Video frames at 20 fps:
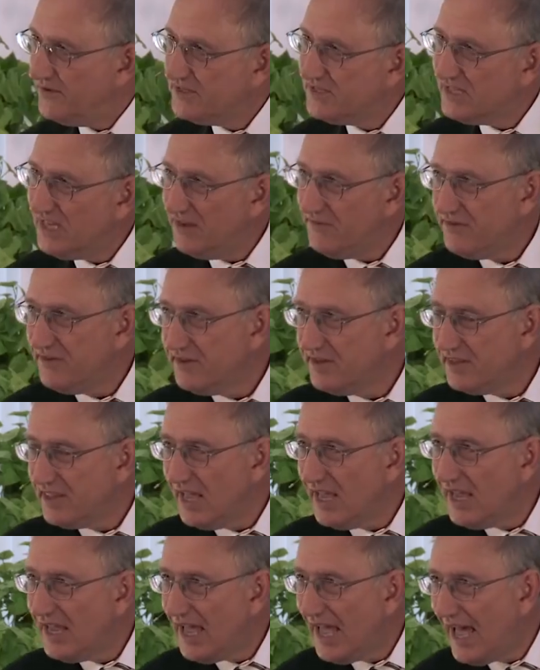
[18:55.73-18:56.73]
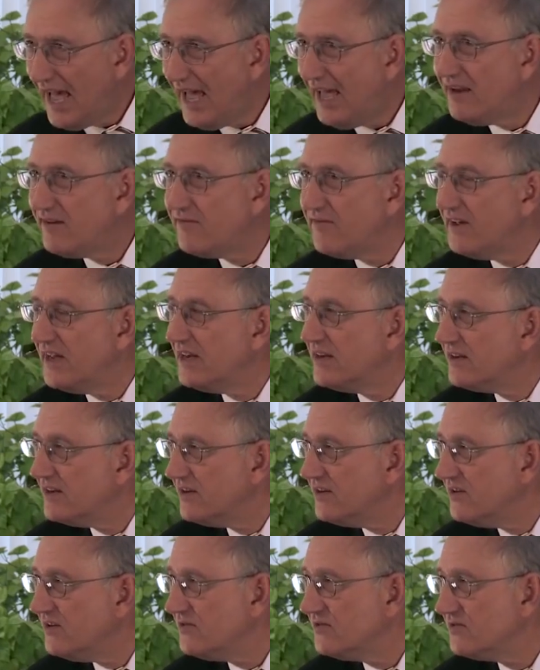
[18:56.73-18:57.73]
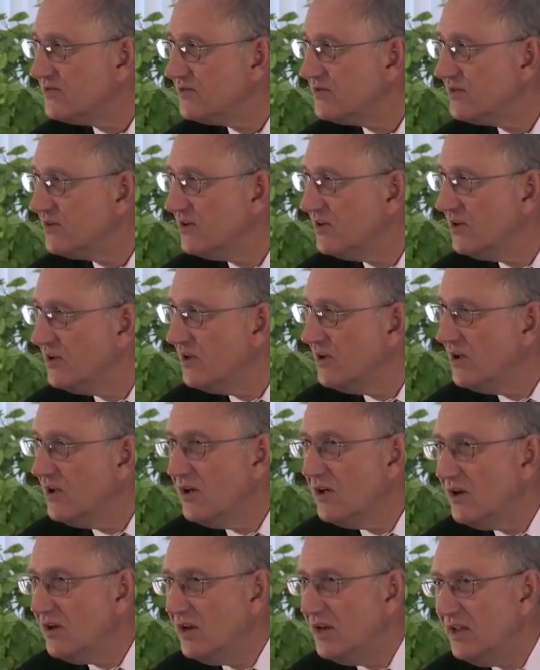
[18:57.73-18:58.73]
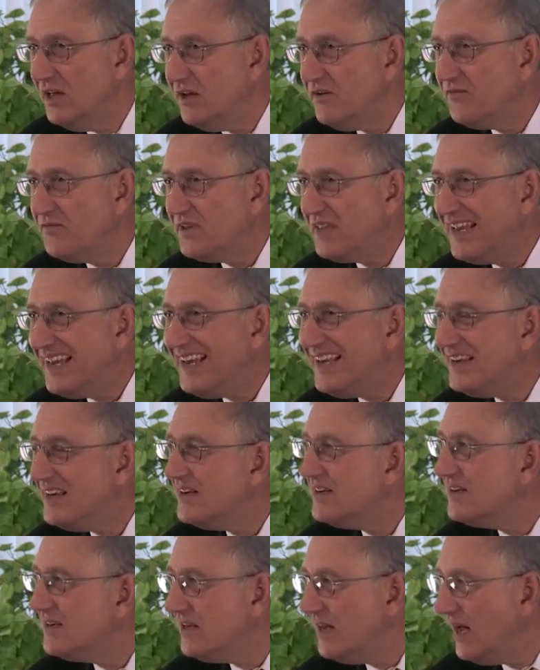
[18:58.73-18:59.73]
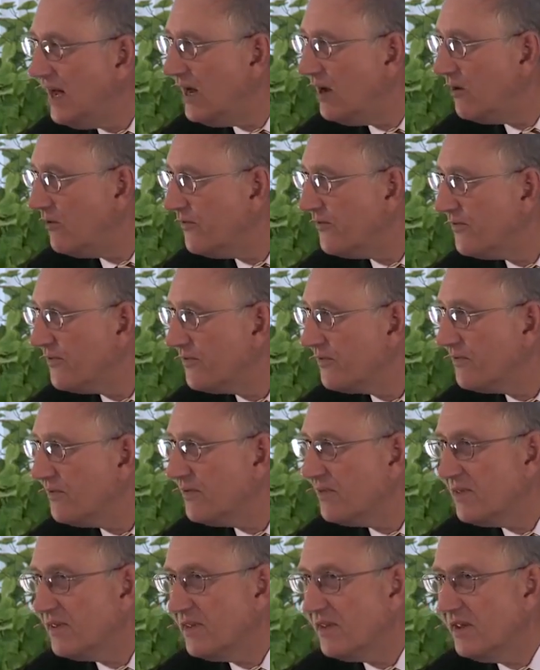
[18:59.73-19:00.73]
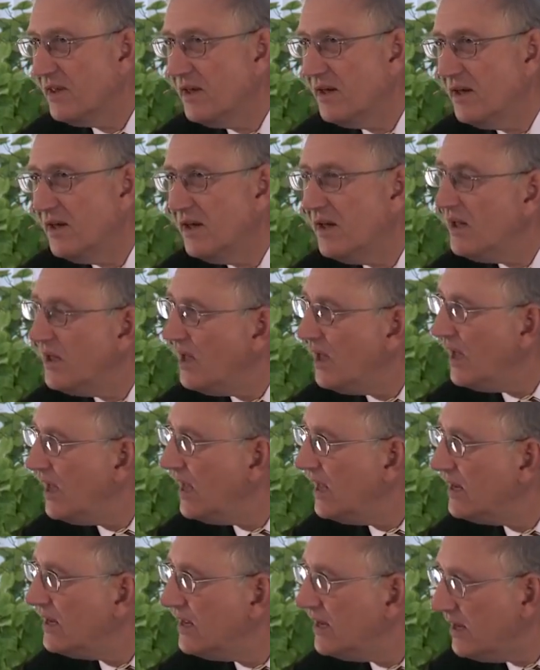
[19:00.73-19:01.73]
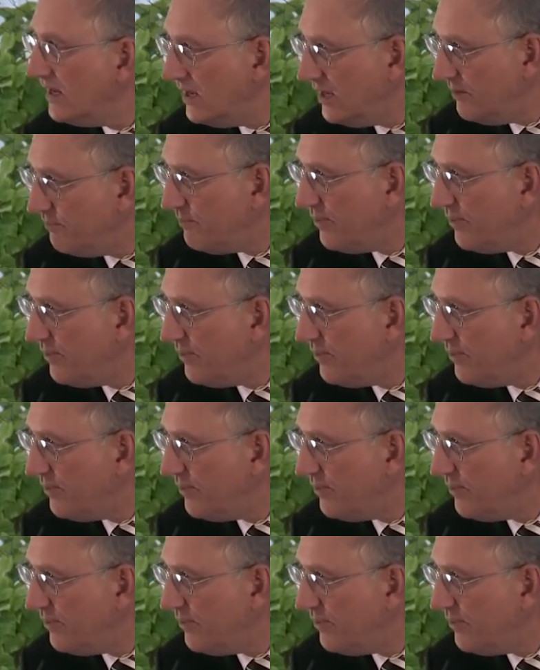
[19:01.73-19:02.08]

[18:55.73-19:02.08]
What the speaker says: a Seventh-day Adventist lived in a town and he